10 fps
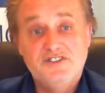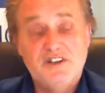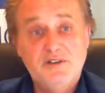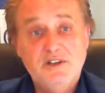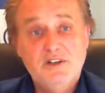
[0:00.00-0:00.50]

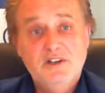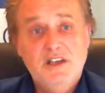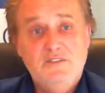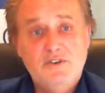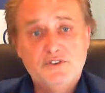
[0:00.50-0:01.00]
So
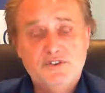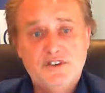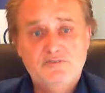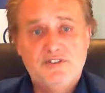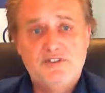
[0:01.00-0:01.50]
if your
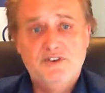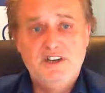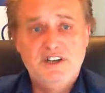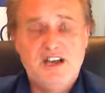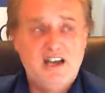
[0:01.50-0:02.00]
terms are
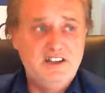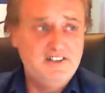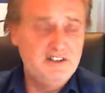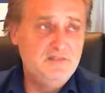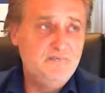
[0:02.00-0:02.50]
30
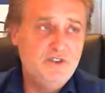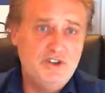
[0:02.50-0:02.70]
days and